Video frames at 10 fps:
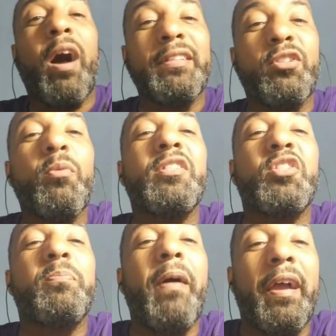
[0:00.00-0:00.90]
so I
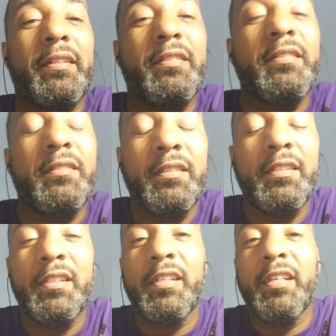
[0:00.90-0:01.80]
do expect
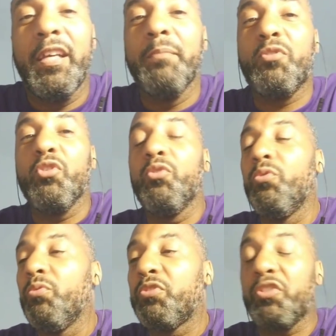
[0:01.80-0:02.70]
him
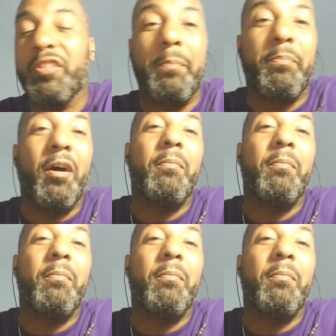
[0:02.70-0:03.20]
to step